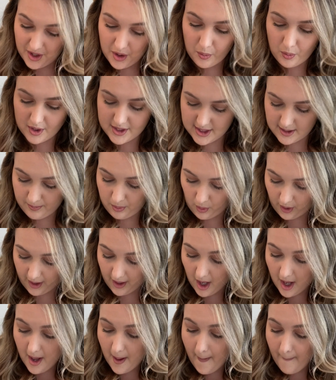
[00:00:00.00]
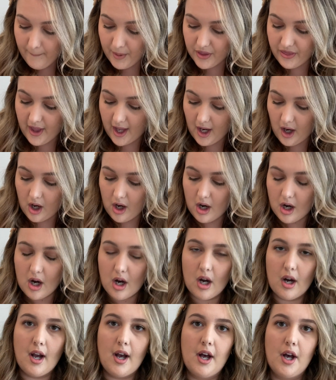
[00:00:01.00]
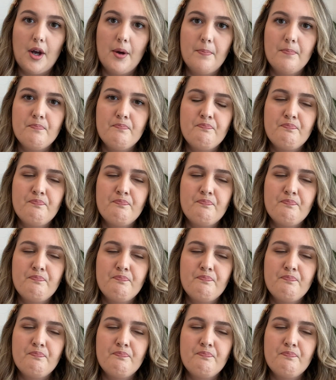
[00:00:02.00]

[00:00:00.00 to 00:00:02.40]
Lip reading: what's the point? But they are,